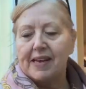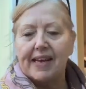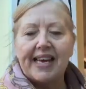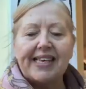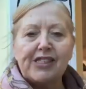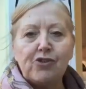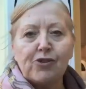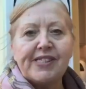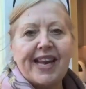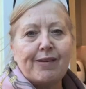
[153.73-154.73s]
it's
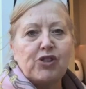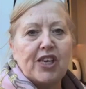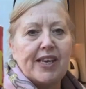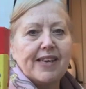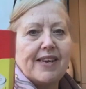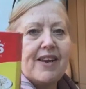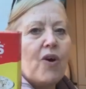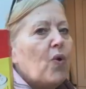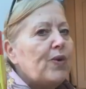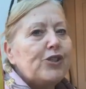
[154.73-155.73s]
nostalgic.
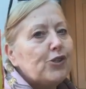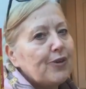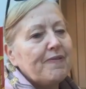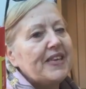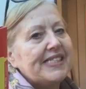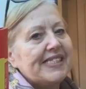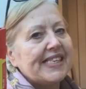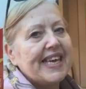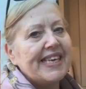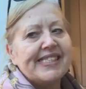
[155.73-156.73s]
Always used to have these as a
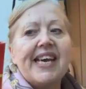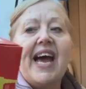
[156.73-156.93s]
kid,